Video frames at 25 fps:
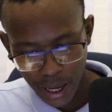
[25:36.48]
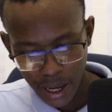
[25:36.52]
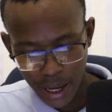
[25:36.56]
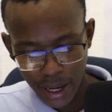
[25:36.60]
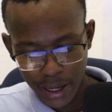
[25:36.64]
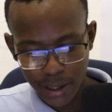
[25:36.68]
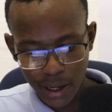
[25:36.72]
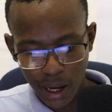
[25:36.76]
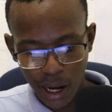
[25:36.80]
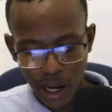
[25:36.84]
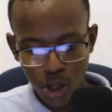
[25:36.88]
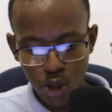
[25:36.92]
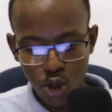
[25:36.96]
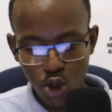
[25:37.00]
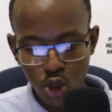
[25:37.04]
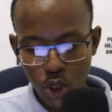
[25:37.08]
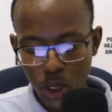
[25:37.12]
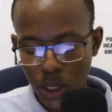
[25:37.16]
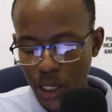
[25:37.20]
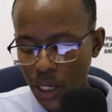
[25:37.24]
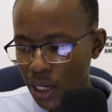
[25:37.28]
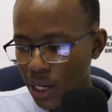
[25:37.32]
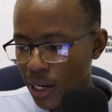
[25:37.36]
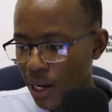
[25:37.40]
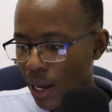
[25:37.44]
and I
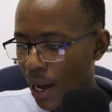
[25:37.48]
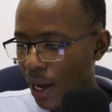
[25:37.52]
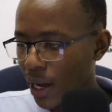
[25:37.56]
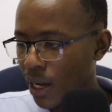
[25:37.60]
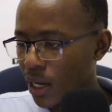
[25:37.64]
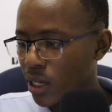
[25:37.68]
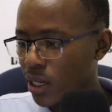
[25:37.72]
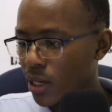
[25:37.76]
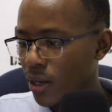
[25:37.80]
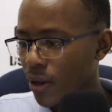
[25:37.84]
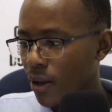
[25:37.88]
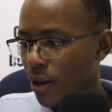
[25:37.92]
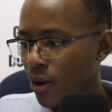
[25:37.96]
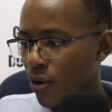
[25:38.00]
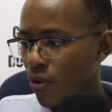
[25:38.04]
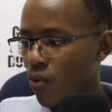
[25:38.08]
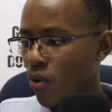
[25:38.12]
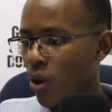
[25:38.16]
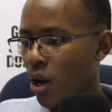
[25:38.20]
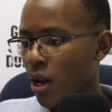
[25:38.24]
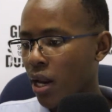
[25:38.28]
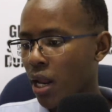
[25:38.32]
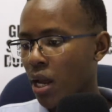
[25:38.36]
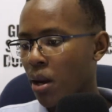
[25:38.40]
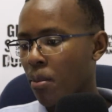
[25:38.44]
usually like
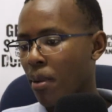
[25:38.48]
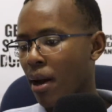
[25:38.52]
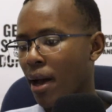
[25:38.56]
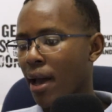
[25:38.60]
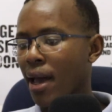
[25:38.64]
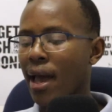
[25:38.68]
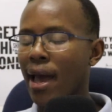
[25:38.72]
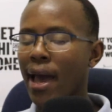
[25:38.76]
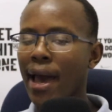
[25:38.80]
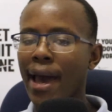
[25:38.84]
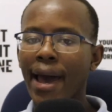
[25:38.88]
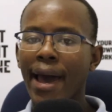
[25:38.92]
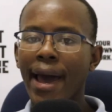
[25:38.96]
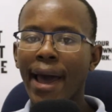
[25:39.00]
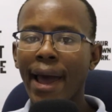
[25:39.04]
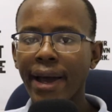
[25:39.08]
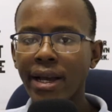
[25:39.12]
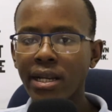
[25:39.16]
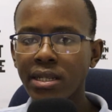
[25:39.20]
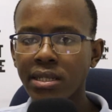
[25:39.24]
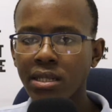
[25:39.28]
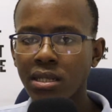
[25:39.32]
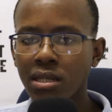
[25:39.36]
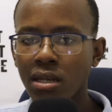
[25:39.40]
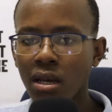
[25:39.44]
running my
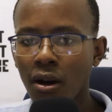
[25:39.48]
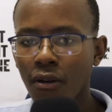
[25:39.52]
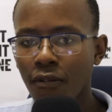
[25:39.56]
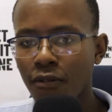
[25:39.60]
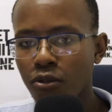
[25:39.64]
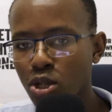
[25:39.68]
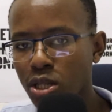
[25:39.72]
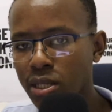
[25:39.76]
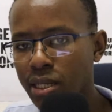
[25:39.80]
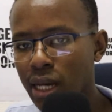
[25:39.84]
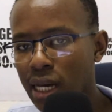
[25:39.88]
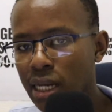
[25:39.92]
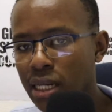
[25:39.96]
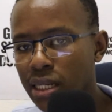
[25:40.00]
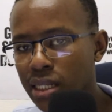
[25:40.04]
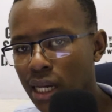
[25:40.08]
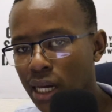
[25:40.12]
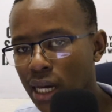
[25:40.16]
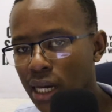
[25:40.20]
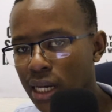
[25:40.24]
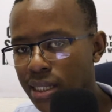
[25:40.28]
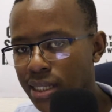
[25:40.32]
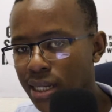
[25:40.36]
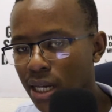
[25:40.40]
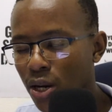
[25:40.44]
ads for 10
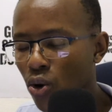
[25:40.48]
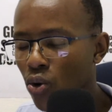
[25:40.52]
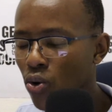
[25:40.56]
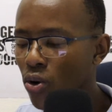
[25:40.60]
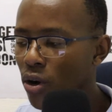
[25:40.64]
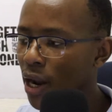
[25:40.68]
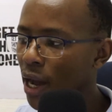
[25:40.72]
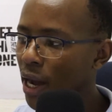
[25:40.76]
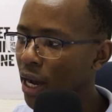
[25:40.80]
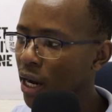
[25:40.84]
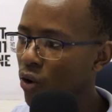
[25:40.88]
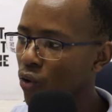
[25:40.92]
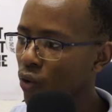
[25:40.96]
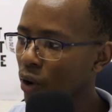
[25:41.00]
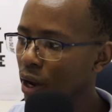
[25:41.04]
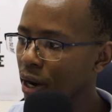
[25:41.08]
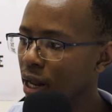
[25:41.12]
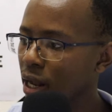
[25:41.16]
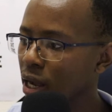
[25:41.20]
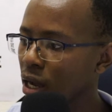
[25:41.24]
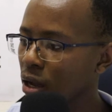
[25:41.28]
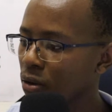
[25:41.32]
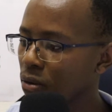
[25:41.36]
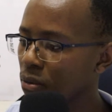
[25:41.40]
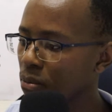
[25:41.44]
days. I don't like
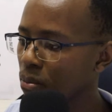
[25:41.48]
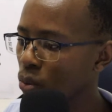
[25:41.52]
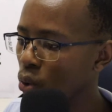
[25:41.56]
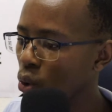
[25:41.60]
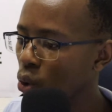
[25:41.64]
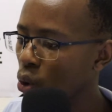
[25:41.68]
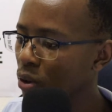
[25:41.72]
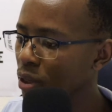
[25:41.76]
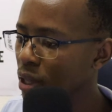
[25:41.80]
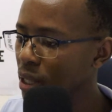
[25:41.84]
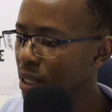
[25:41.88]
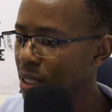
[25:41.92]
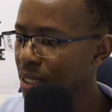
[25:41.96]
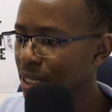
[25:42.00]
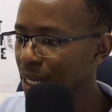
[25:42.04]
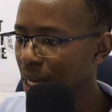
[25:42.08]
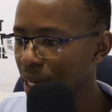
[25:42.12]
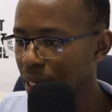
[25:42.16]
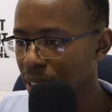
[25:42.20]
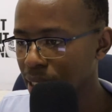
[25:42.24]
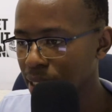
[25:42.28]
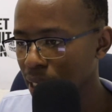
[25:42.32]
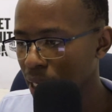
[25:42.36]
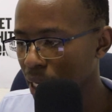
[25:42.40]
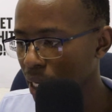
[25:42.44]
running it more than
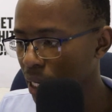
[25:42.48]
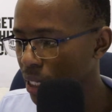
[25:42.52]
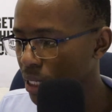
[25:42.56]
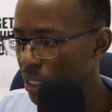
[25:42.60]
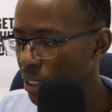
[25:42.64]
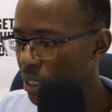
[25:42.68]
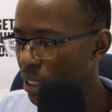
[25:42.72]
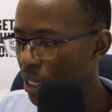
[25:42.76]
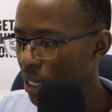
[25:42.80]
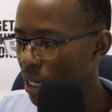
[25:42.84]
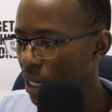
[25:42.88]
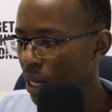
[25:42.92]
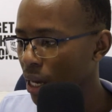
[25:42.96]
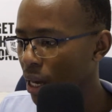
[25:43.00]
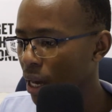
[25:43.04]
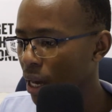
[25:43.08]
10 days.